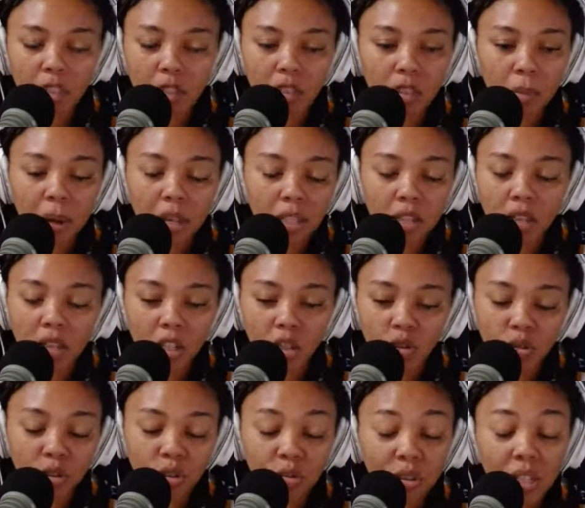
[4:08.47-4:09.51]
no matter the
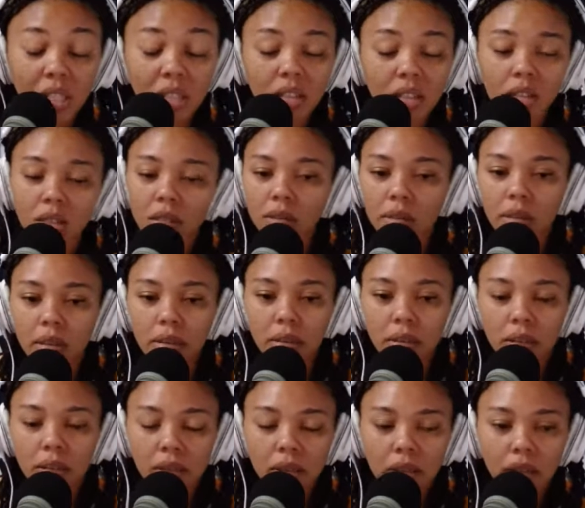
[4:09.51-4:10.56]
interest rate,
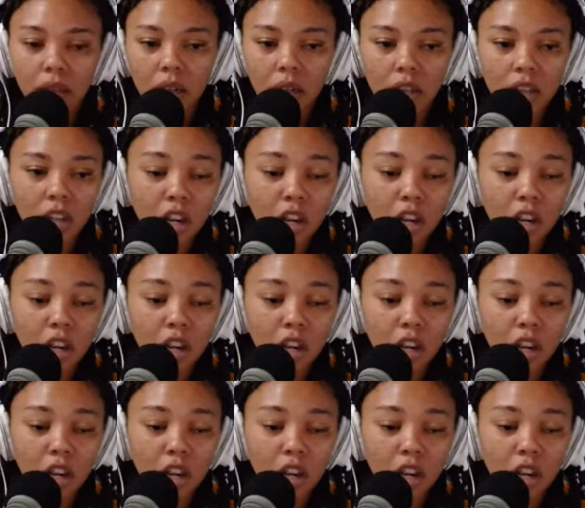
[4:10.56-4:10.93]
the